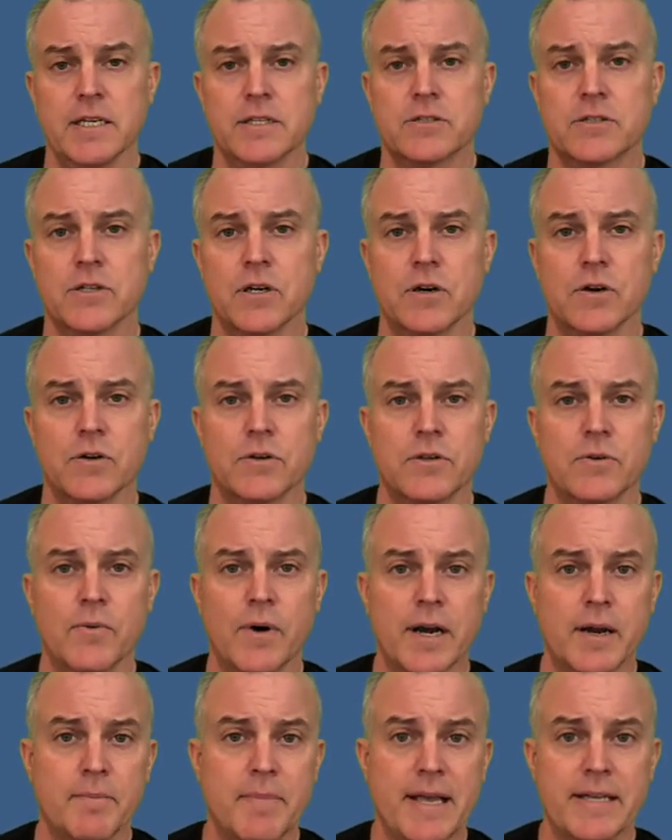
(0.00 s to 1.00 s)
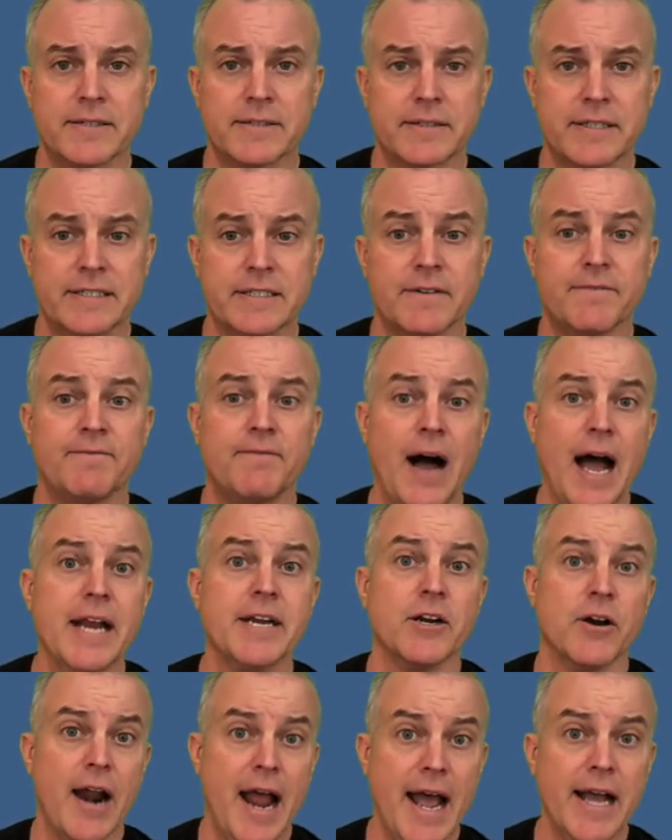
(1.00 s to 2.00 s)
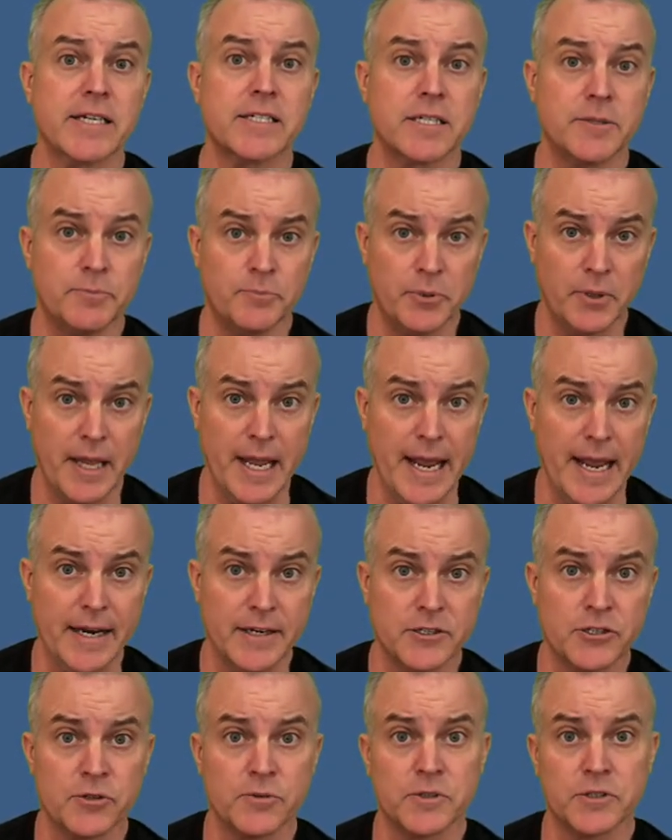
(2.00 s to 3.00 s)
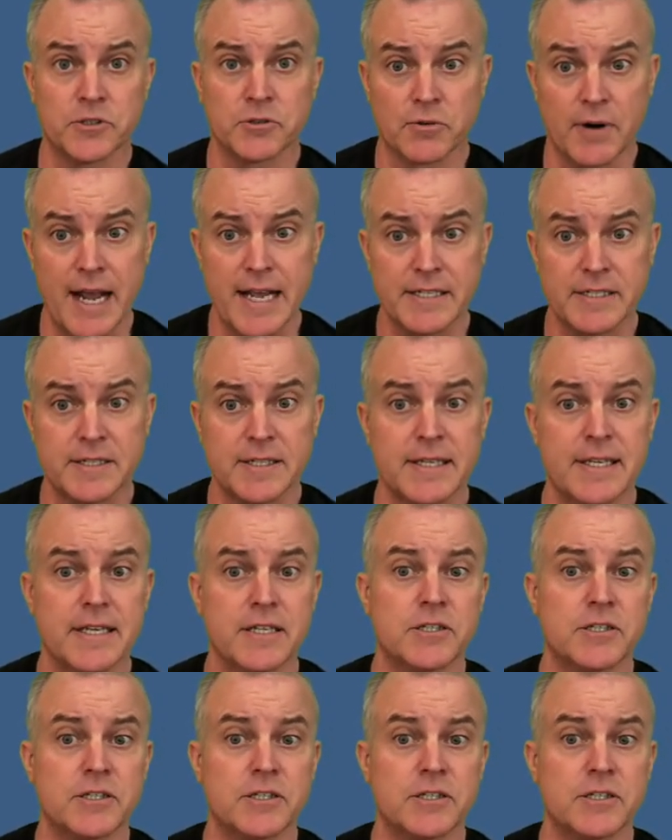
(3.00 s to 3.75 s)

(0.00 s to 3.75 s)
So you want to basically define your action plan to address the